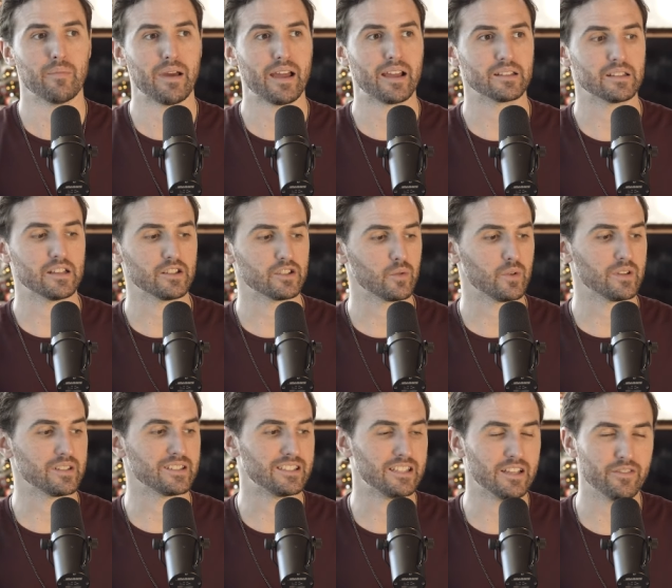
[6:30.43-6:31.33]
paying attention to
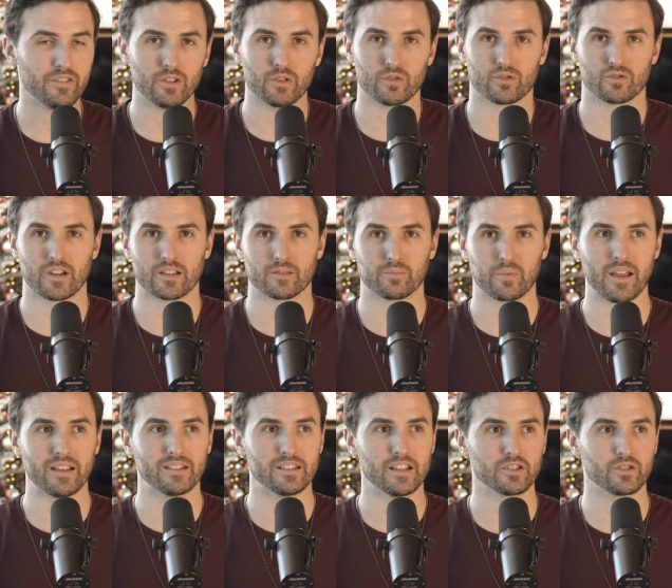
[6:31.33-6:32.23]
what is giving you stress,
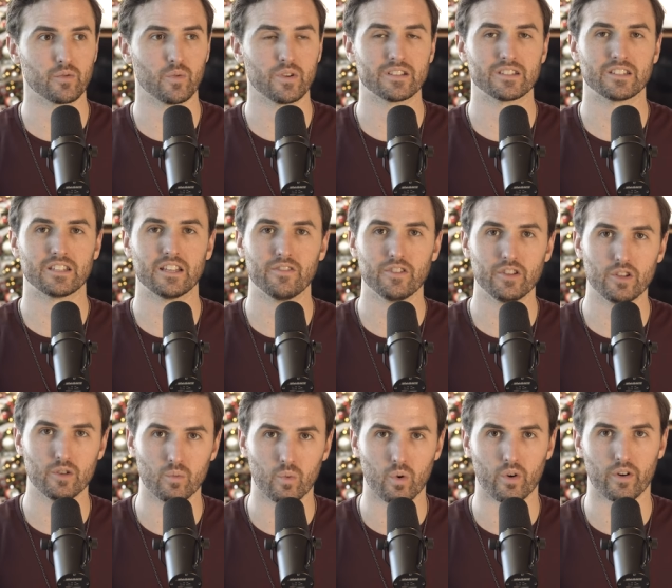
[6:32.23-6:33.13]
paying attention to what is giving
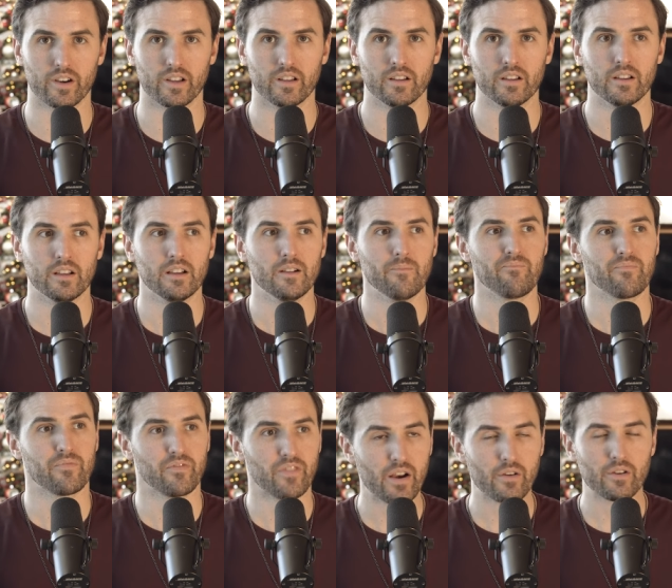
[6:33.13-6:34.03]
you worry.
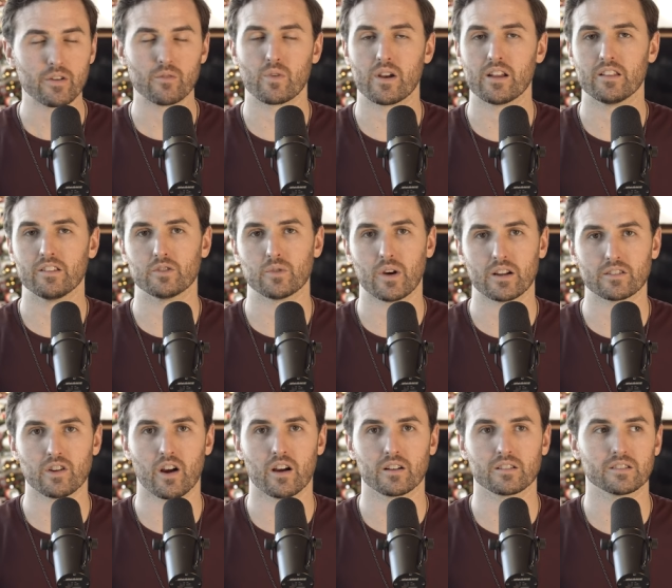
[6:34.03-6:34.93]
Very rarely do I
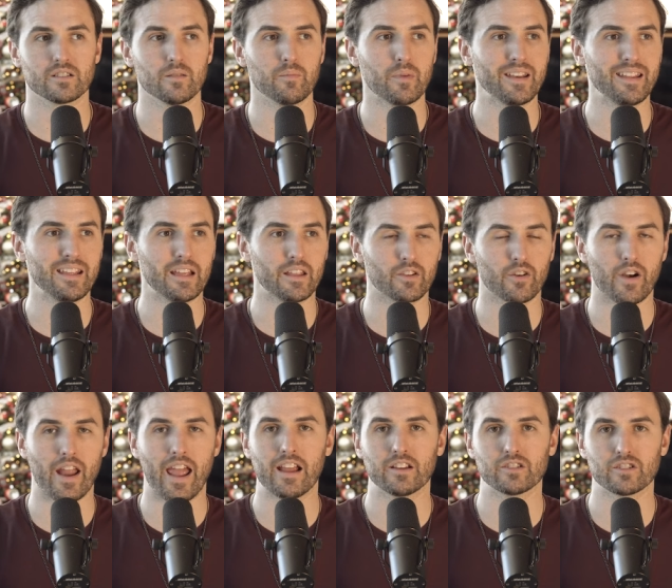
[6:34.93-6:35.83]
talk to somebody and
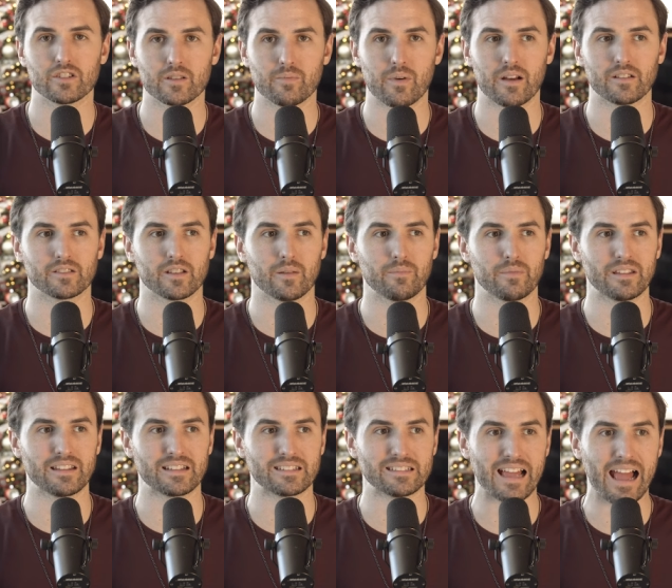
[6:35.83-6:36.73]
they're anxious about
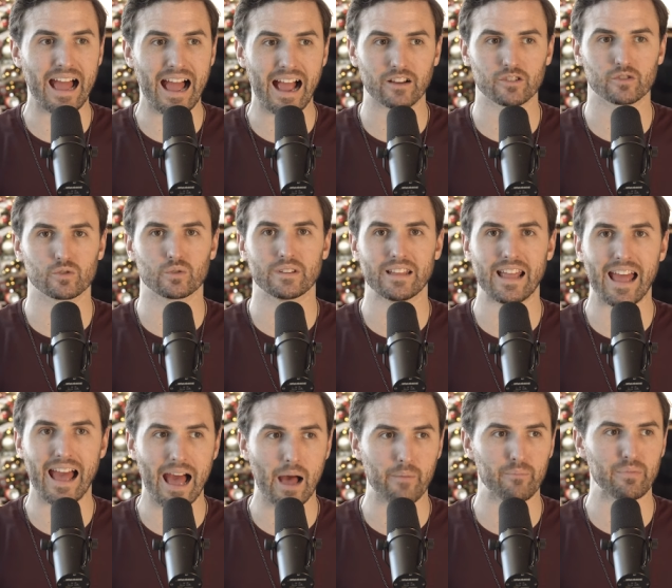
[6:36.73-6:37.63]
something that's actually
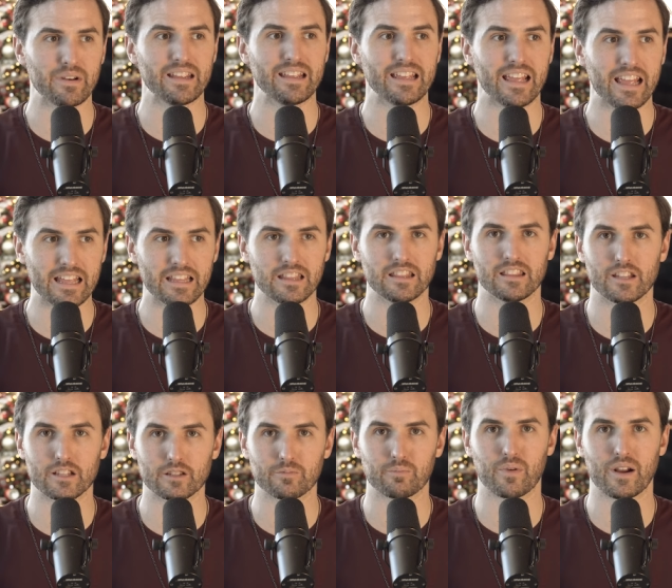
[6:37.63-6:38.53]
happening in
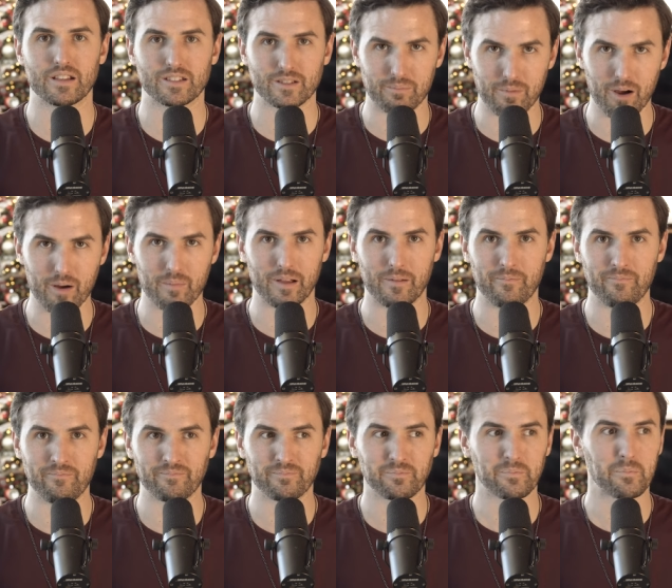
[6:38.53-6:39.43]
this present moment.
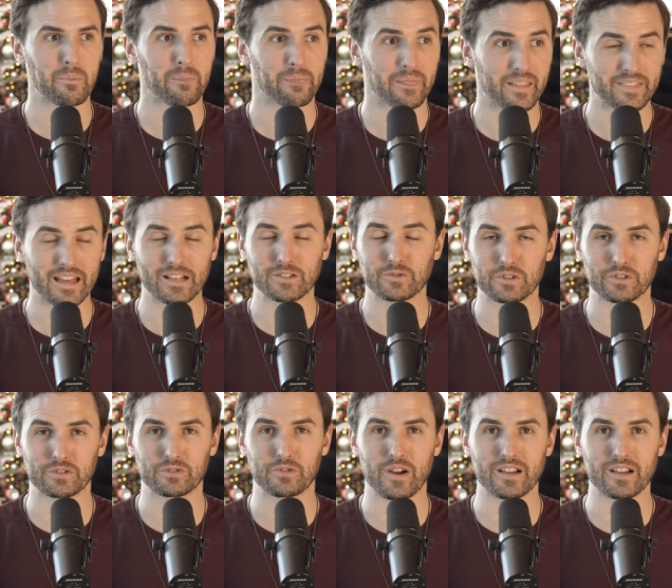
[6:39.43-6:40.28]
That's what's